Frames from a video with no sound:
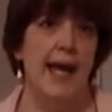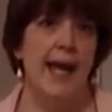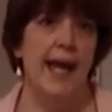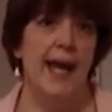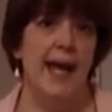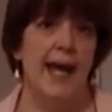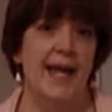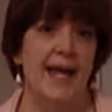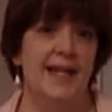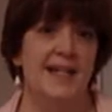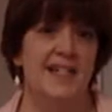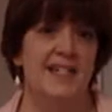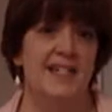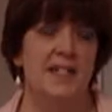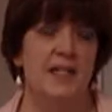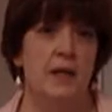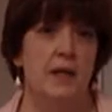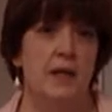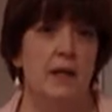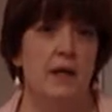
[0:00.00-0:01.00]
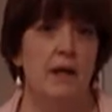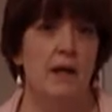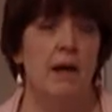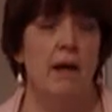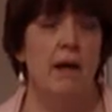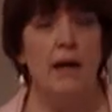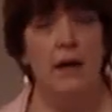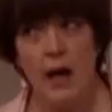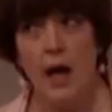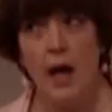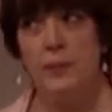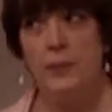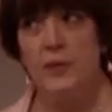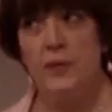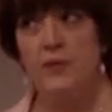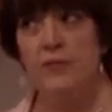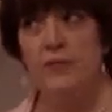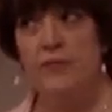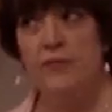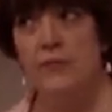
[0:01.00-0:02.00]
And a
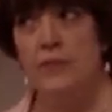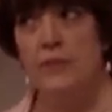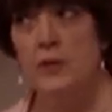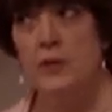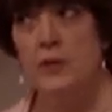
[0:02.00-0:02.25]
couple of